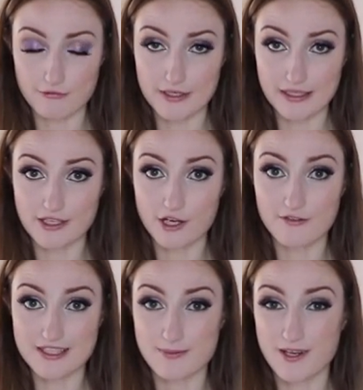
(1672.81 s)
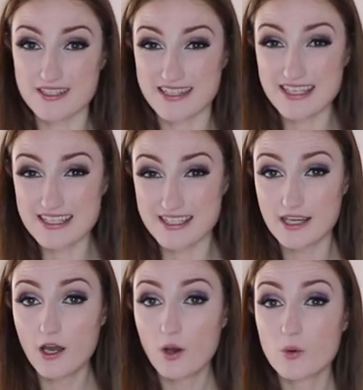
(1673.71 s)
really nervous because this
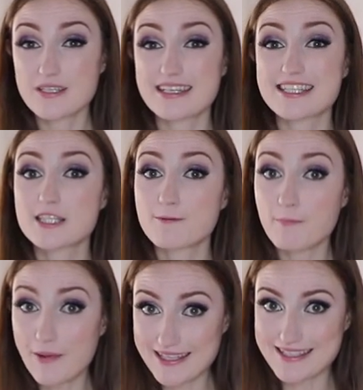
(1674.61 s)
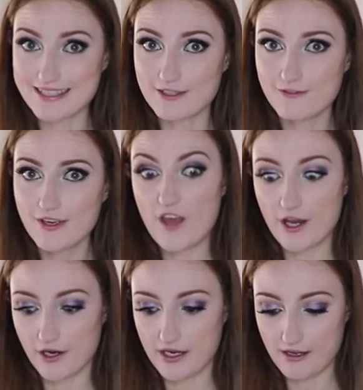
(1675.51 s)
was expensive,
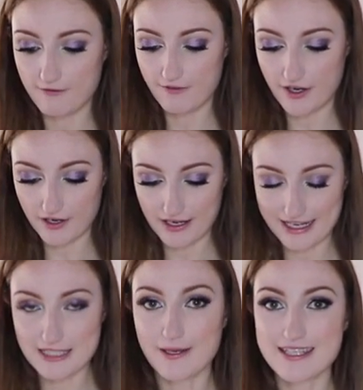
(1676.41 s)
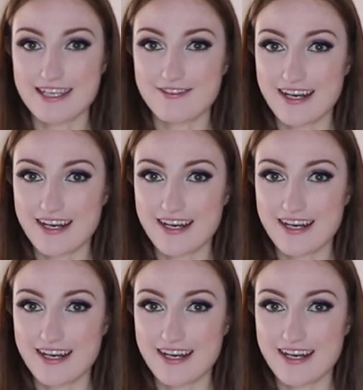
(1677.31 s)
very, very expensive.